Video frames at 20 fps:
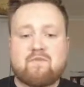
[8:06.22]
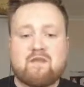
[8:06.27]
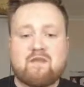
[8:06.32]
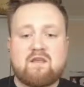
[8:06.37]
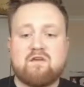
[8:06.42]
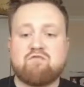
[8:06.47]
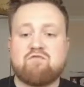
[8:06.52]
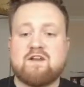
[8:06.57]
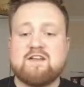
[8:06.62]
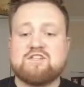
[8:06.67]

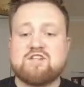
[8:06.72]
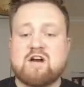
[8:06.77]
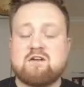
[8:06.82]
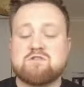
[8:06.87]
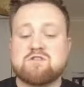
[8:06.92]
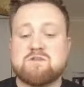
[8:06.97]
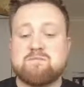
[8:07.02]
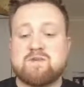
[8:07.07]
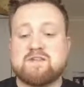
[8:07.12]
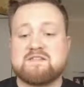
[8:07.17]
reach out
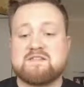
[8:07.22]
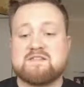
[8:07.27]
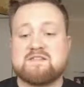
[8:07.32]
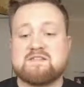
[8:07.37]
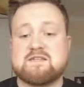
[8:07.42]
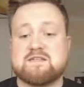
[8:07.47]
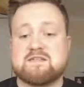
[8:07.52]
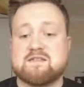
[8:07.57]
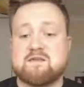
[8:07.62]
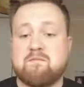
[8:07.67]
to
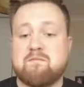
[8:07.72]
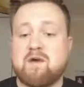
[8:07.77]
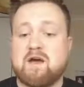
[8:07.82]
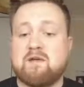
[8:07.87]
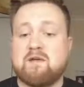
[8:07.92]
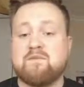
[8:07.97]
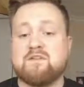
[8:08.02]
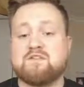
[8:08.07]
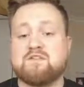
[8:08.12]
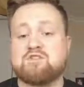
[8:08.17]
businesses that
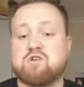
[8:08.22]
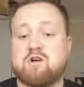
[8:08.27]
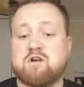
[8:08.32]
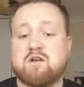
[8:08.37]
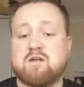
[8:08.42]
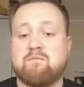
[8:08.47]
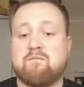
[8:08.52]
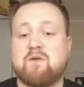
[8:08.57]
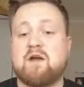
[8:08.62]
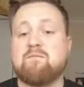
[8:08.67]
might be
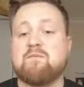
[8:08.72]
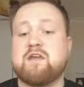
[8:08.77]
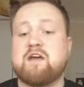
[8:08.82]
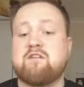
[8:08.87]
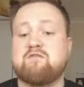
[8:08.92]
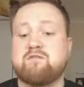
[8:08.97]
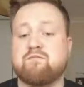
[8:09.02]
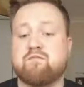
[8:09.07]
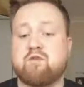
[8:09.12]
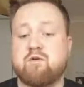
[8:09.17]
struggling, might be
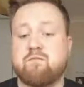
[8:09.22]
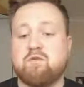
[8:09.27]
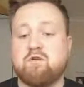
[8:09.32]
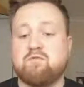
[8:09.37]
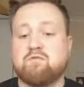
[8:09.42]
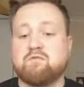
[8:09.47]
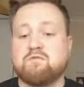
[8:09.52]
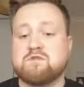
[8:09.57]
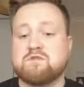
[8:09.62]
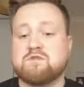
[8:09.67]
having
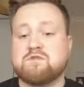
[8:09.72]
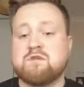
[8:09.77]
problems,